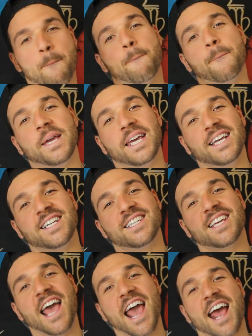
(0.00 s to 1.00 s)

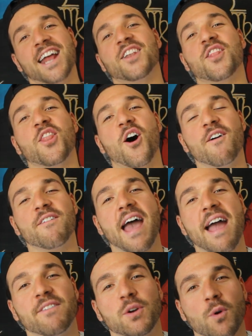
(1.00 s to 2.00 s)
Peace and love,
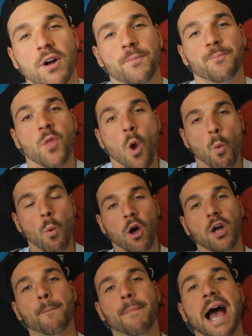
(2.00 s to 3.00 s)
everyone.
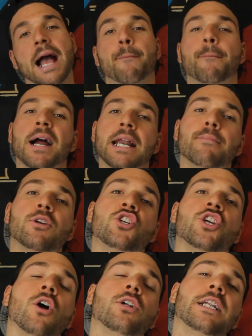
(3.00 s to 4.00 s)
Welcome back. My name is
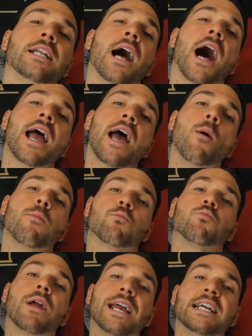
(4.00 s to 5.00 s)
Sheldon, and I help
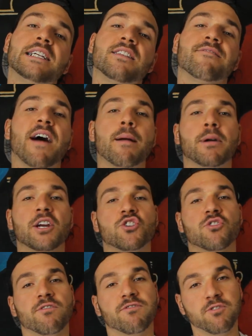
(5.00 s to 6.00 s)
raise the
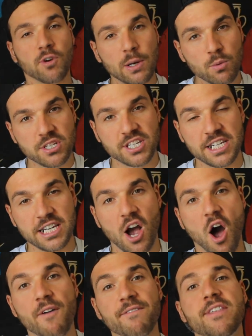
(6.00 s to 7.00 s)
vibrational frequency
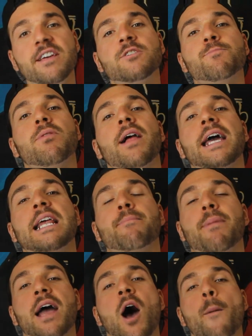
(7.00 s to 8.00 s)
of this planet
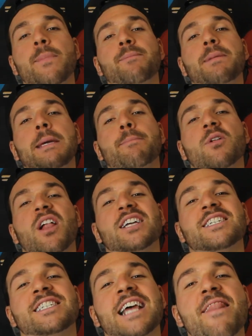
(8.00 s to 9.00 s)
by helping people
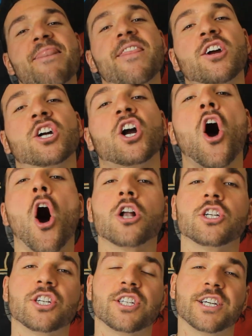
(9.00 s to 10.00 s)
ascend their
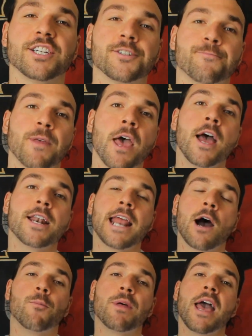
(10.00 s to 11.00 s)
consciousness.
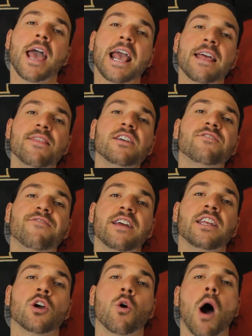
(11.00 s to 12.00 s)
Now, in this
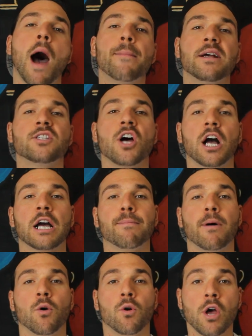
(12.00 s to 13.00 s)
video, I'm going to talk
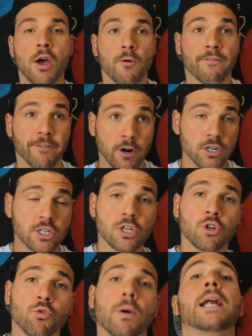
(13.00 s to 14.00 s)
about first
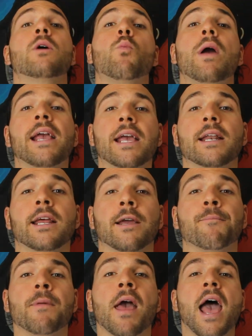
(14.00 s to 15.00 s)
the Great Awakening,
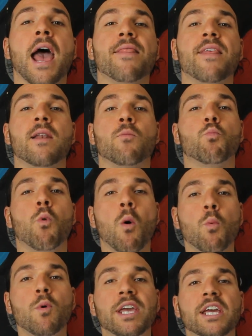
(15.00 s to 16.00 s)
and then
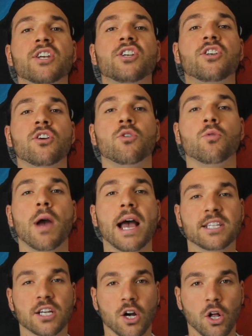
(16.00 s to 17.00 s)
what we can do
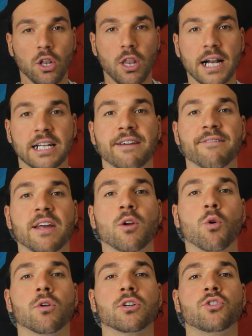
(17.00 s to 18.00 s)
as a collective in
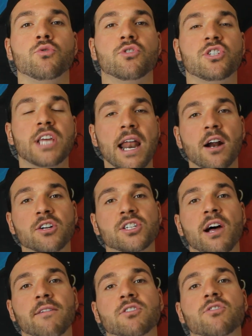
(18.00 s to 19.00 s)
order to set
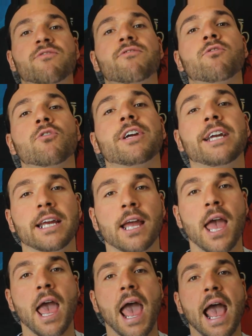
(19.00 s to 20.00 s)
ourselves free
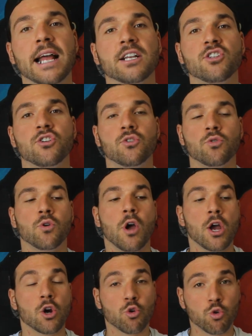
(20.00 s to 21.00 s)
and to
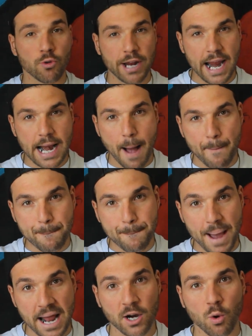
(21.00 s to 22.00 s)
create a
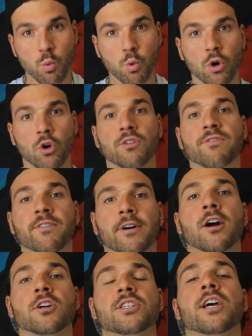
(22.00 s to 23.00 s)
better world for
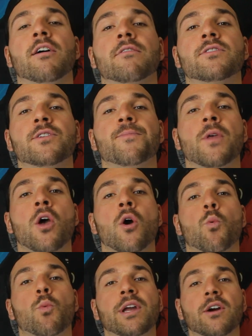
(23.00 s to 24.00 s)
ourselves.
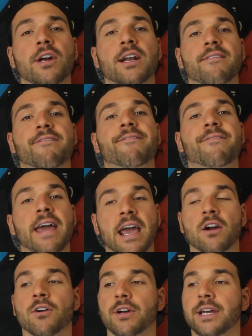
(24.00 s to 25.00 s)
We are in a
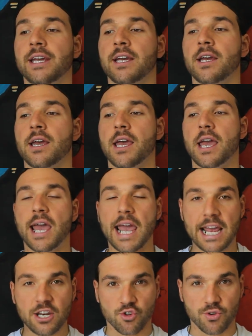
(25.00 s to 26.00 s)
very
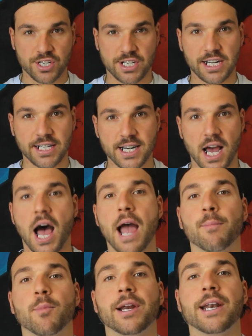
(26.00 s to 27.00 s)
interesting
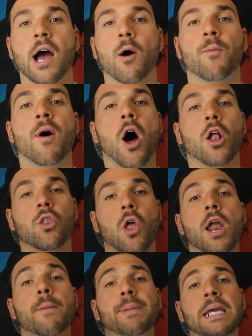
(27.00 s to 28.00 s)
time right now. A
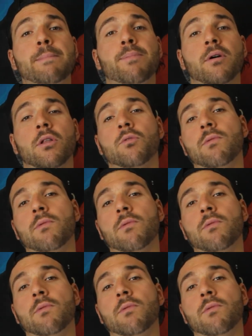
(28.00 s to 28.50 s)
lot of people